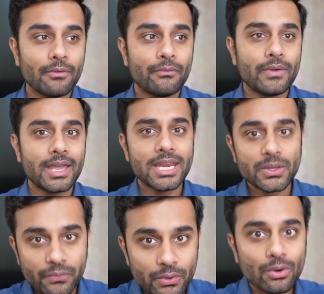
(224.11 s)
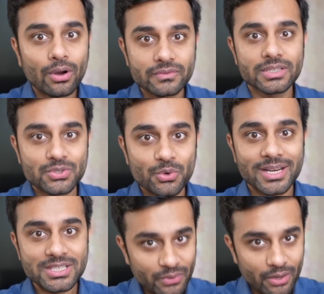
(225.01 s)
very few of the
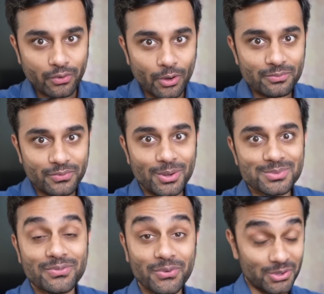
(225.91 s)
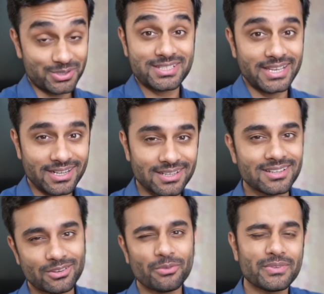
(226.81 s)
students were from the fourth set.
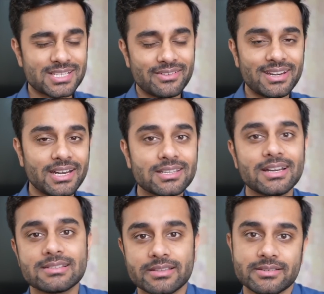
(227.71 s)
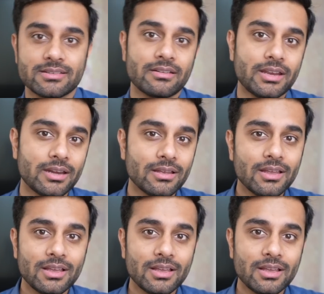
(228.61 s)
Obviously, we did the discussion, right?